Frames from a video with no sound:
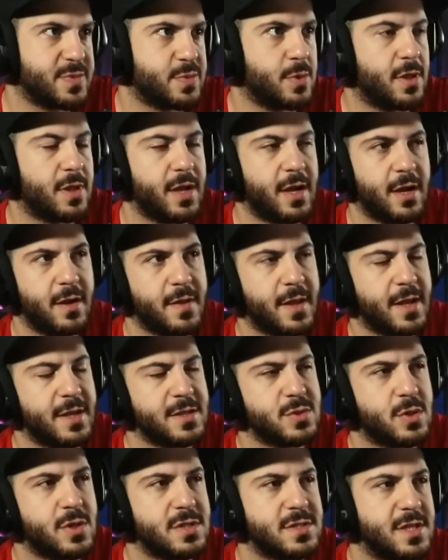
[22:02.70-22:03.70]
were there and that
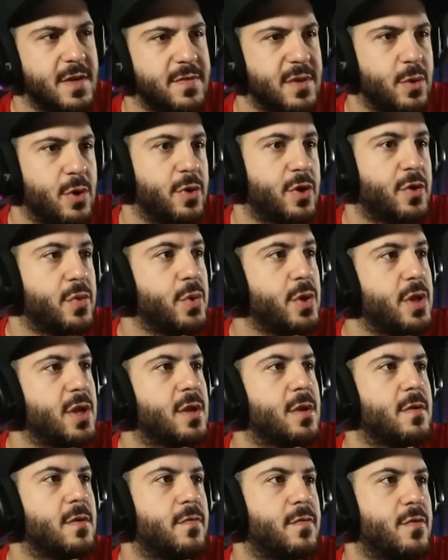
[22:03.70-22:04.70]
sort of stuff. They were recruiting
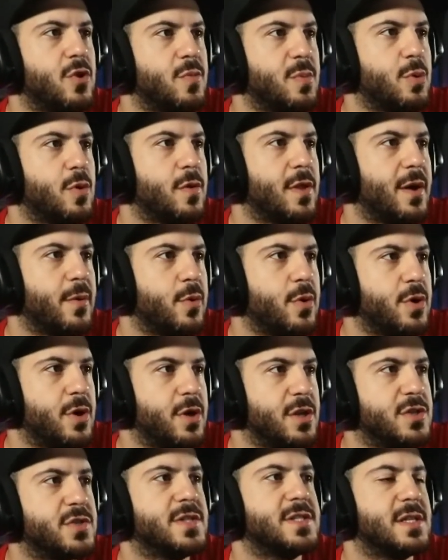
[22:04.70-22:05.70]
for people that were
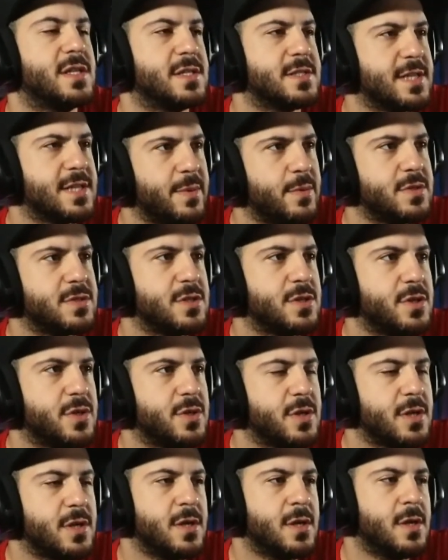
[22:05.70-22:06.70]
interested in
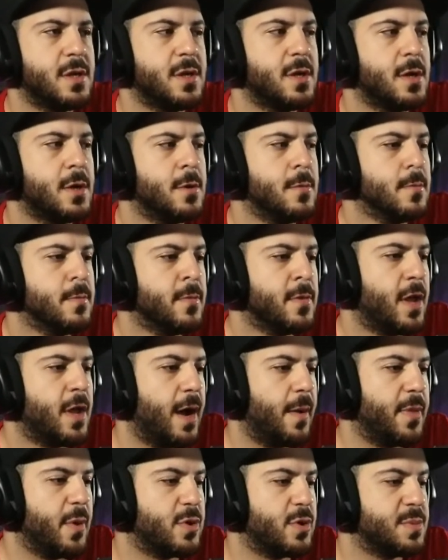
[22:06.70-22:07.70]
cybersecurity.
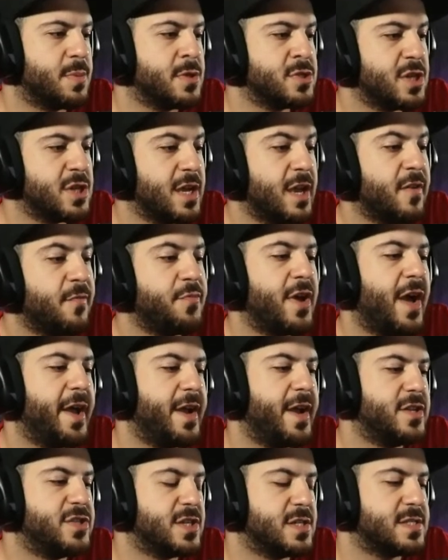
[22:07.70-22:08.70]
There was a bunch of FBI
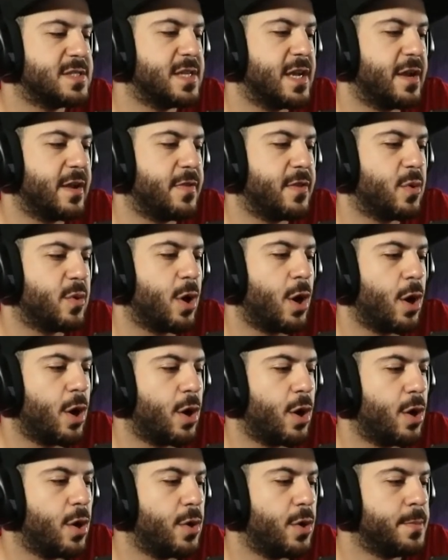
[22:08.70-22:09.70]
agents there, and they were
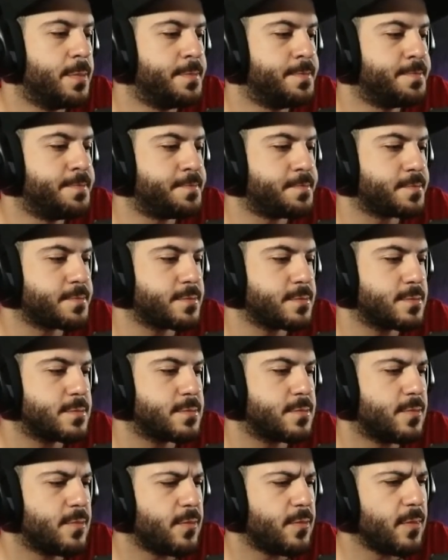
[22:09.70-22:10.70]
all
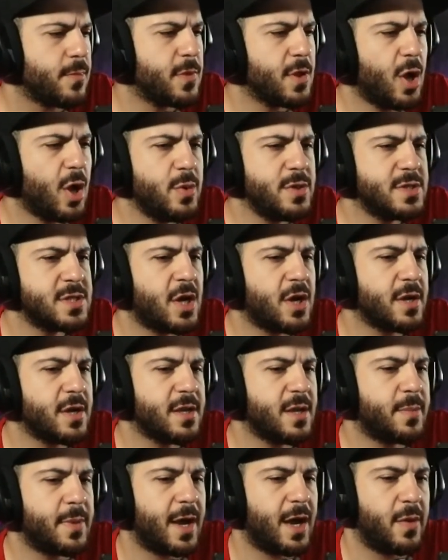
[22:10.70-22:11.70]
always talking
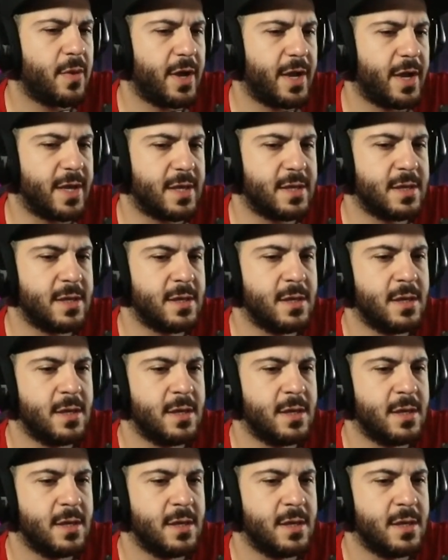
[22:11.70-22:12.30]
about like